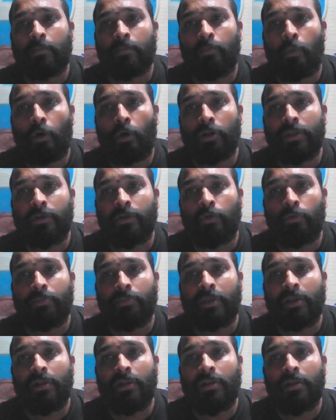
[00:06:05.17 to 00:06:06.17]

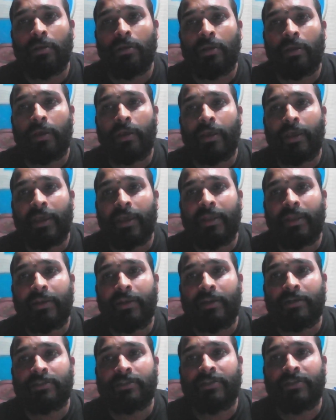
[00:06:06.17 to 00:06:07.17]
polynomial in
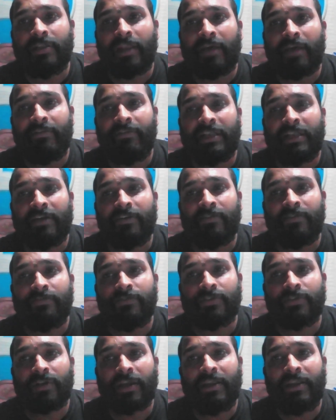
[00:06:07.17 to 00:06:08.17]
its
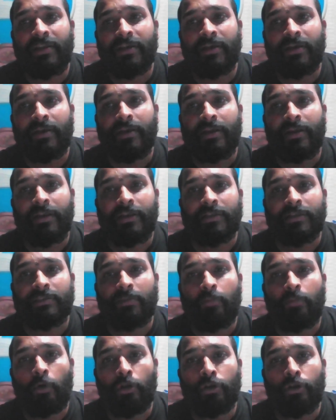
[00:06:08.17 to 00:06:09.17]
derivatives right it is
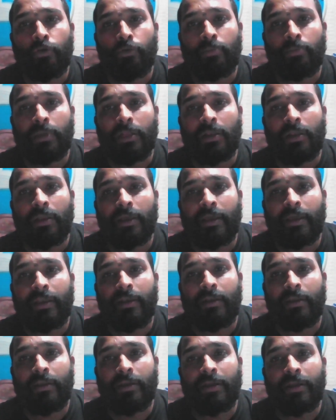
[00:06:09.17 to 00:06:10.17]
a polynomial in
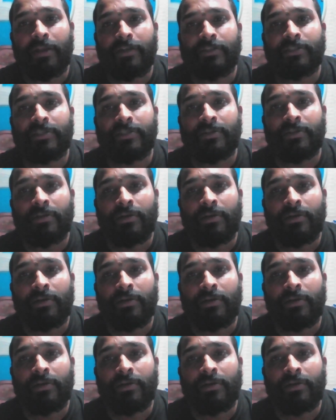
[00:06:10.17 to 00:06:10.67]
its